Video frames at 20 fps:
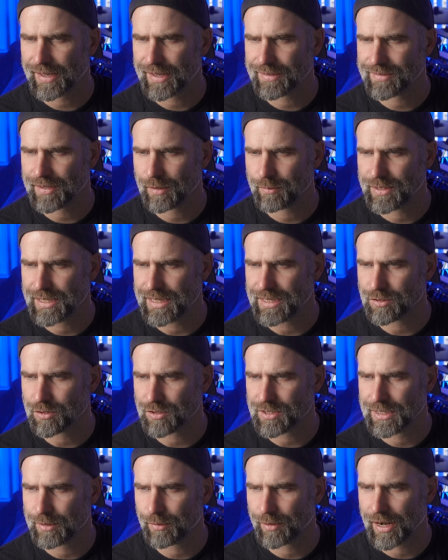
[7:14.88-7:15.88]
add some yeast
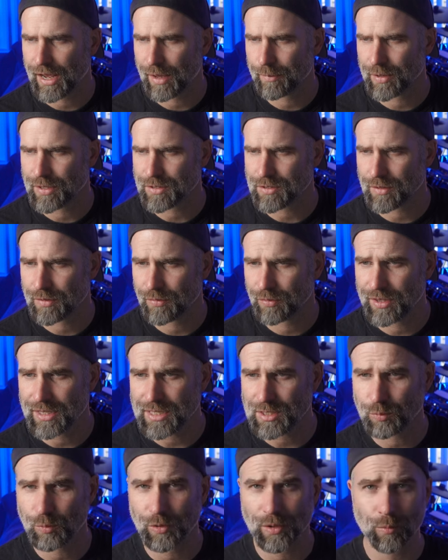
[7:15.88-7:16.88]
to see what happens.
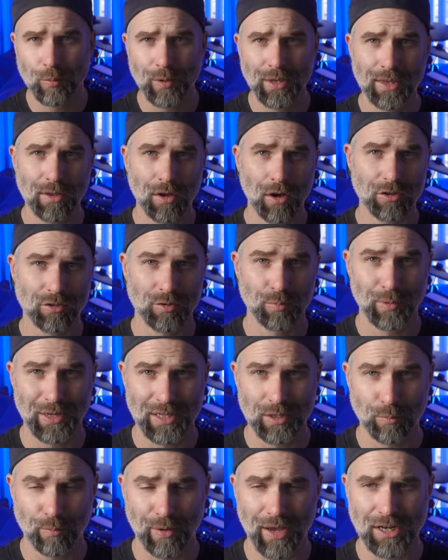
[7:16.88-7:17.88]
This will be a
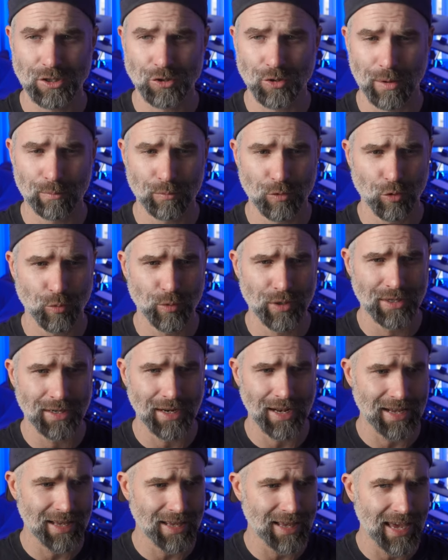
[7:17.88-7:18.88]
split batch. I'm doing
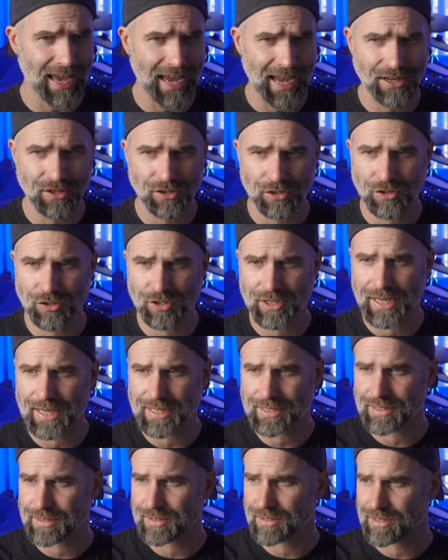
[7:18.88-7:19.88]
like angel
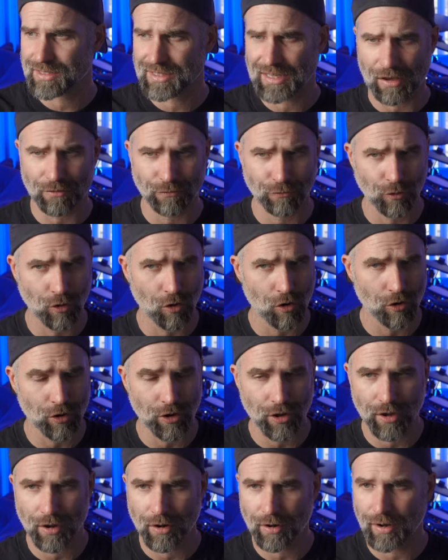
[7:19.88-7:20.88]
yeast,
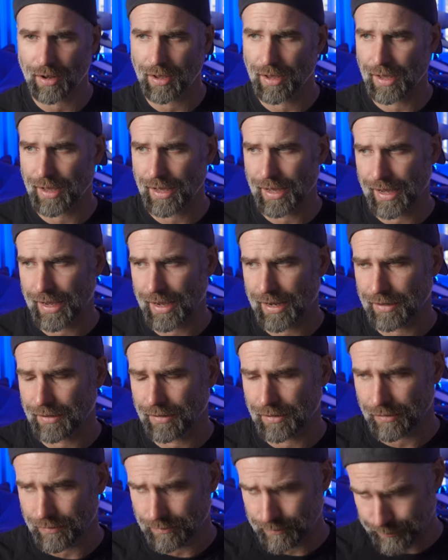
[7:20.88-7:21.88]
Saflager,
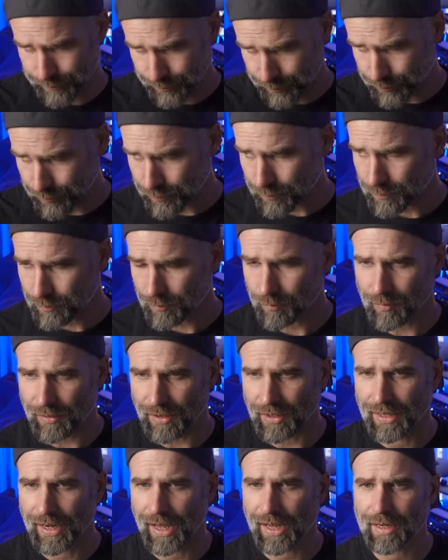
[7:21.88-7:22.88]
and
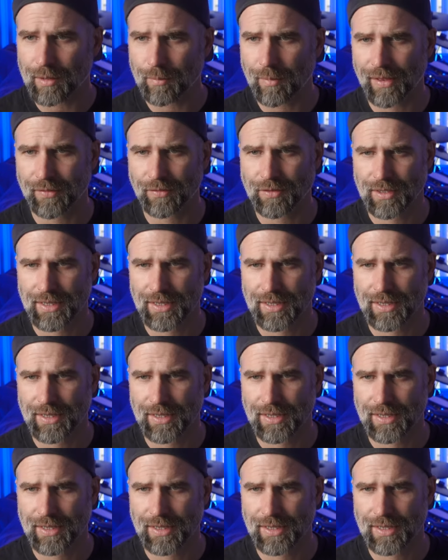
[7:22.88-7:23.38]
Lallemand